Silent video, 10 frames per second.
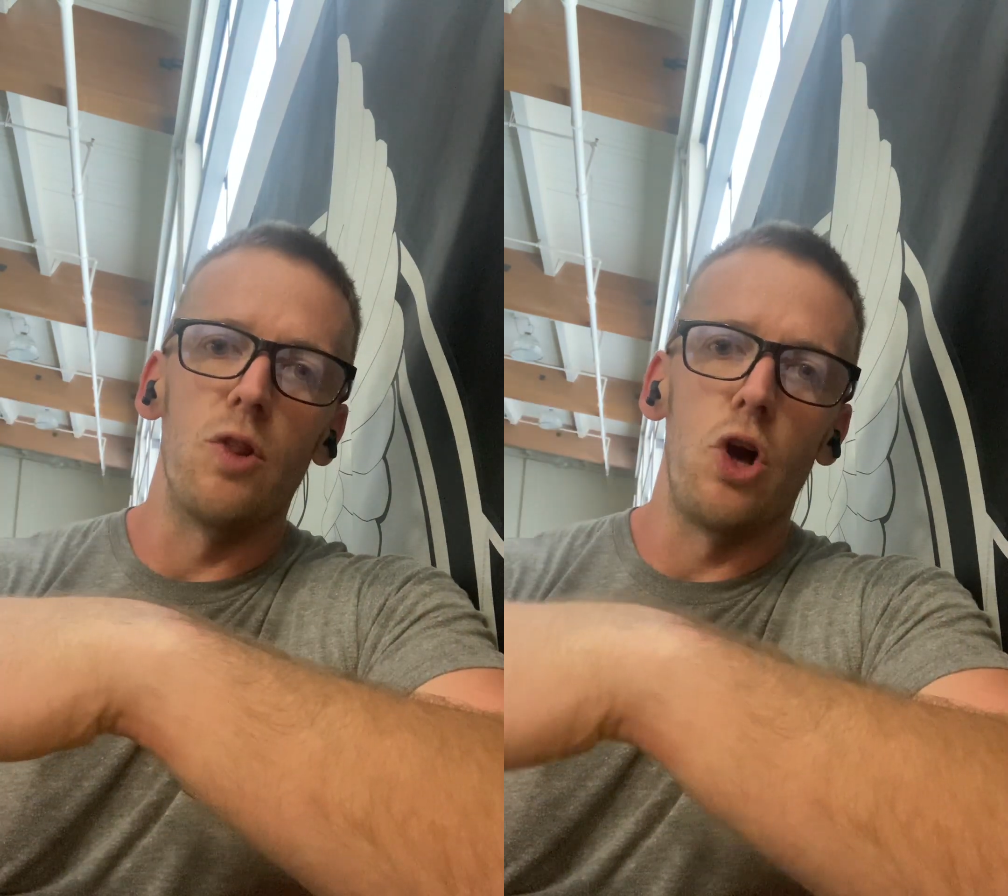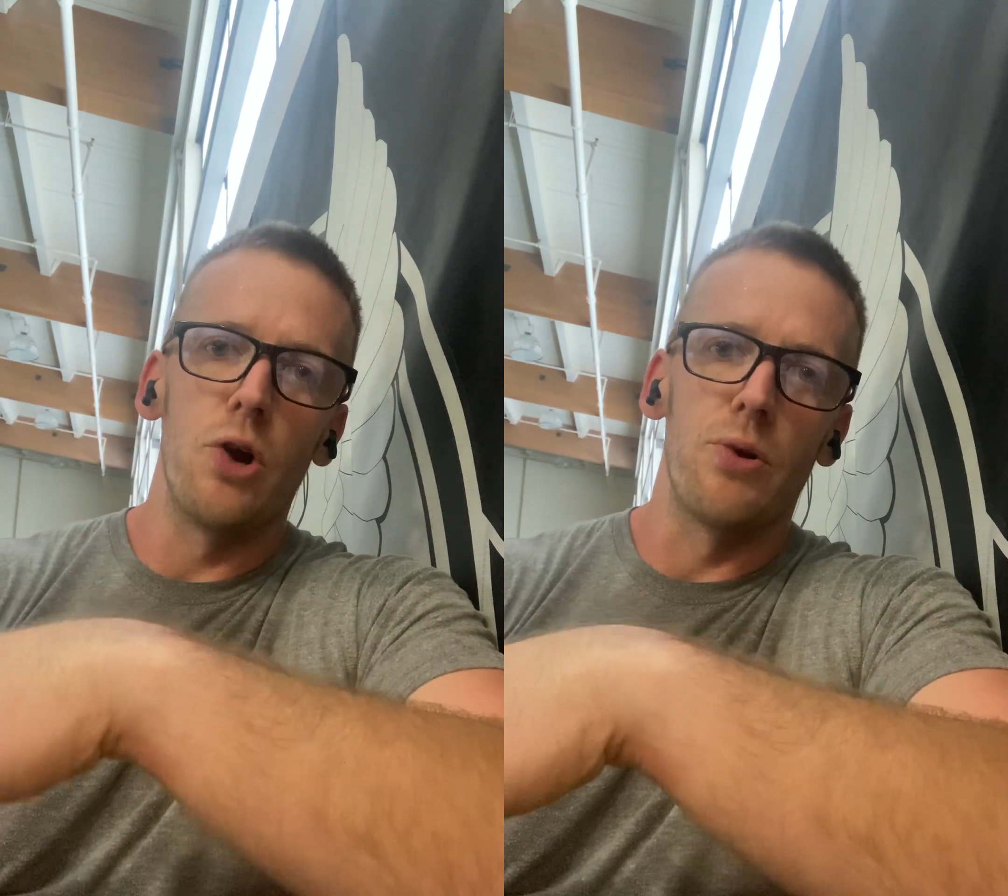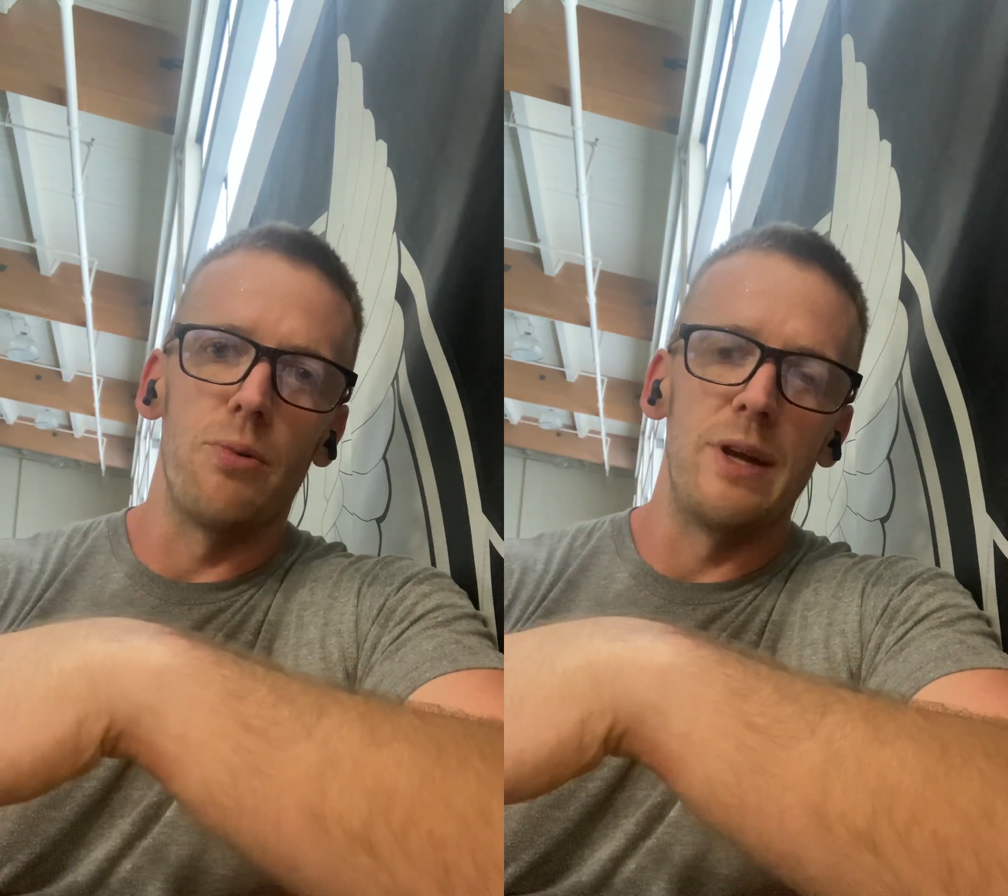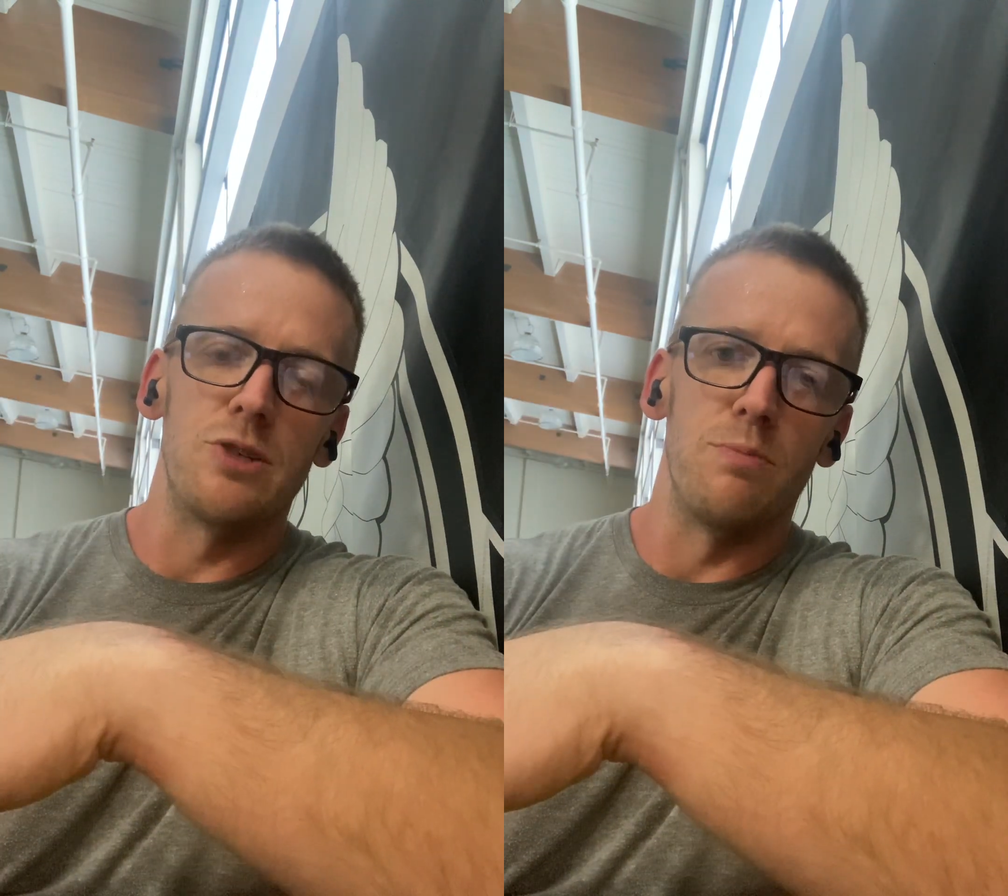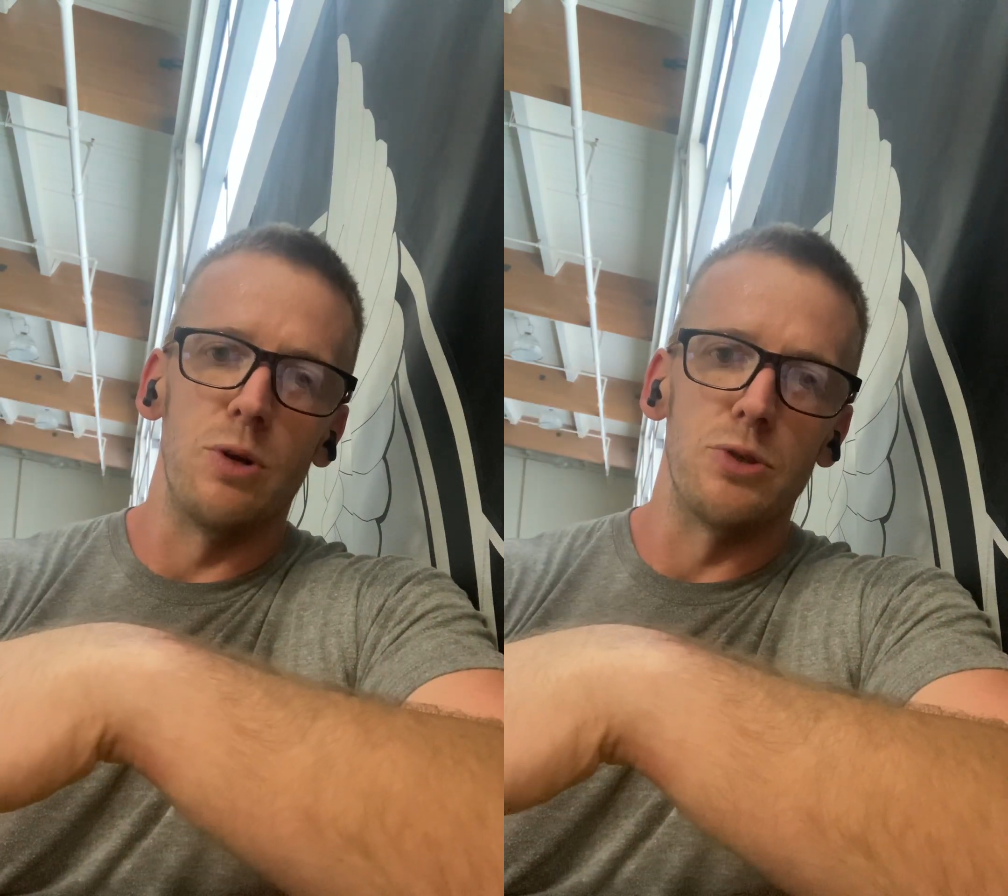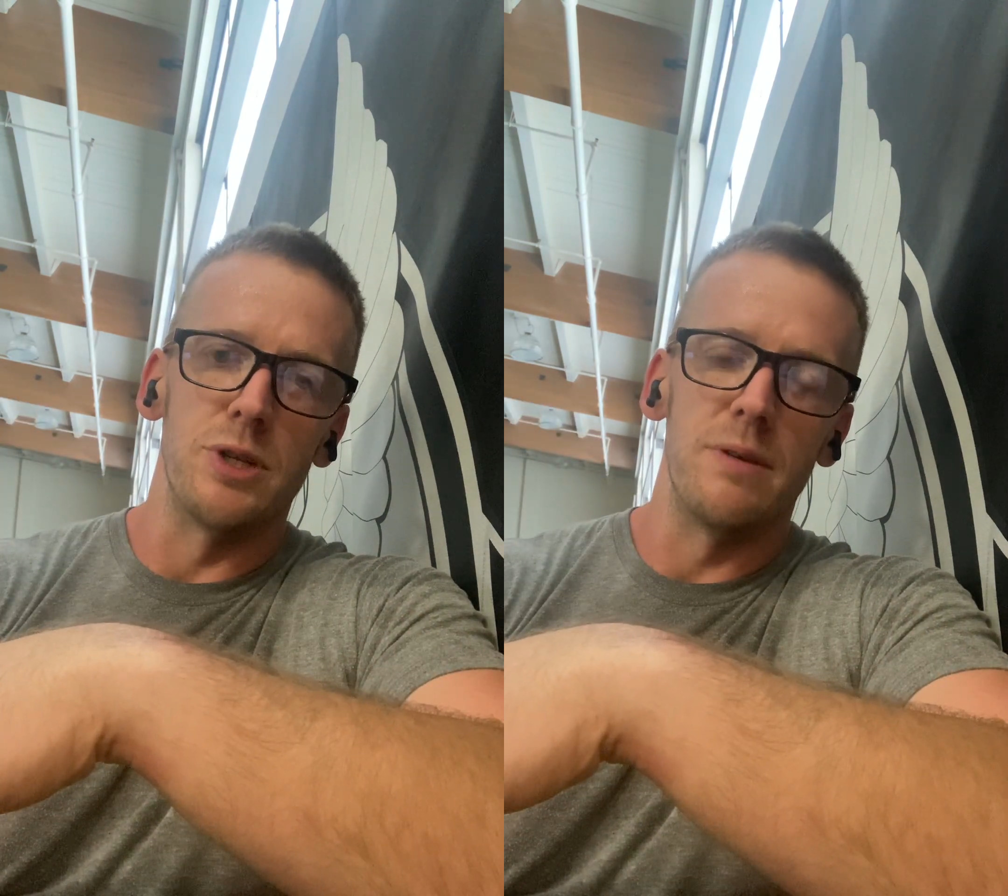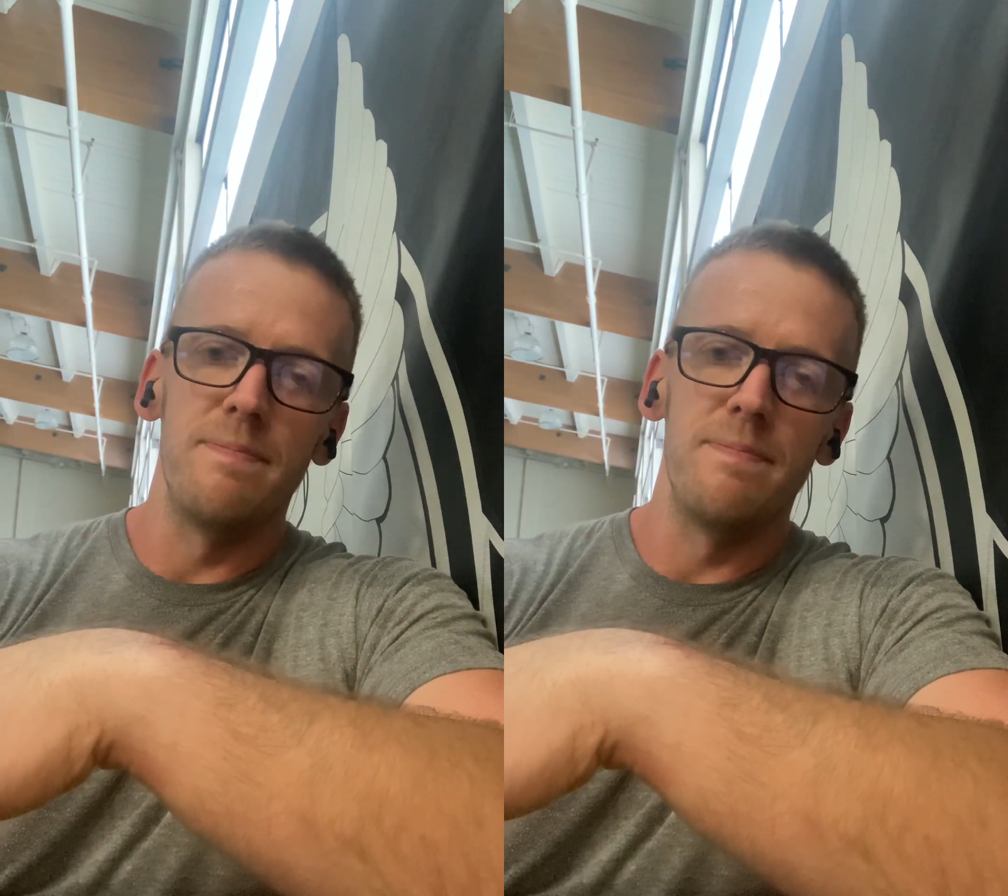longer range of motion,